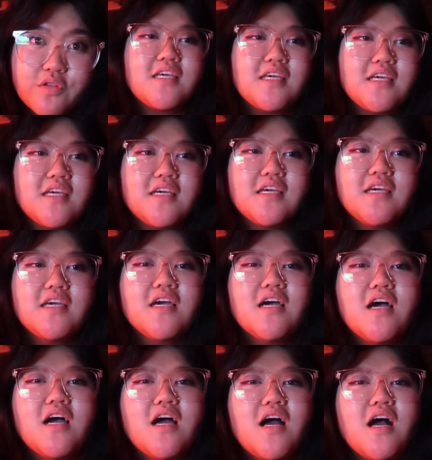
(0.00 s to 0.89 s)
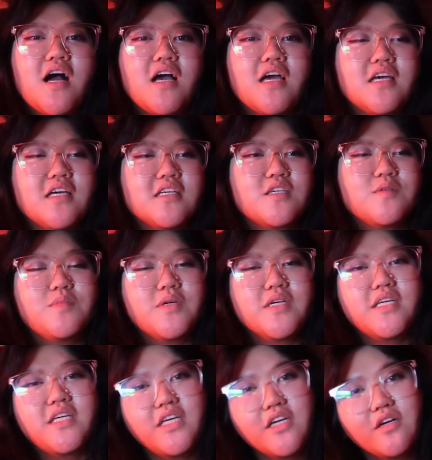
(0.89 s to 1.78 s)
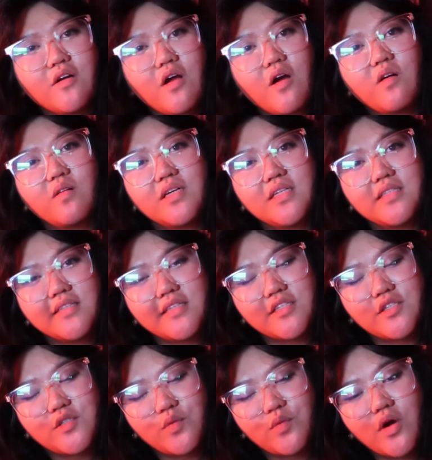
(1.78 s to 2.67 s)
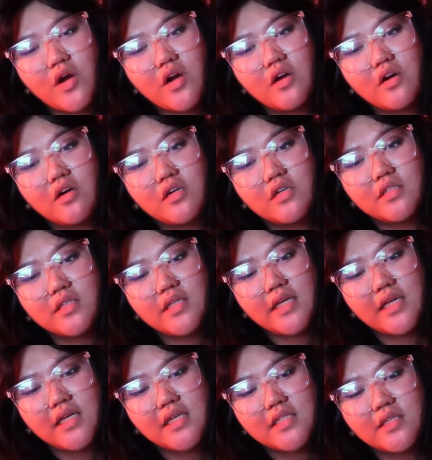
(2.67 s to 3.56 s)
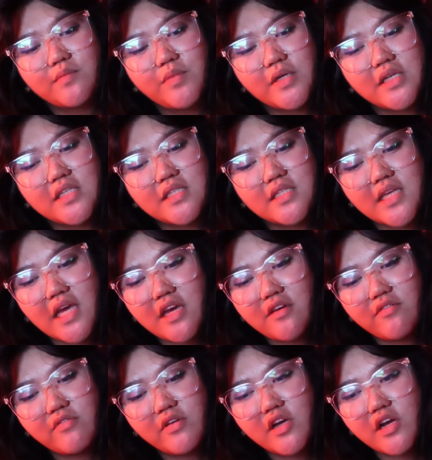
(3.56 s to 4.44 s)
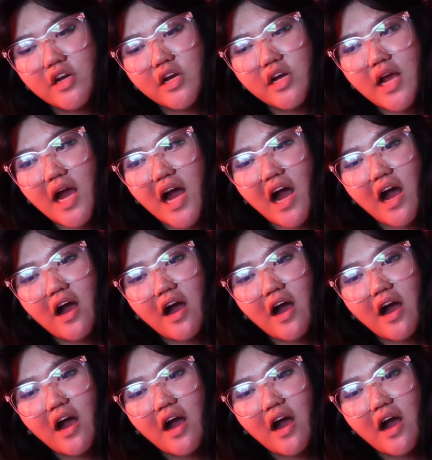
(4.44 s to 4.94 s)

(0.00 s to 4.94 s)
He is a big hero in this world. He's a big savior.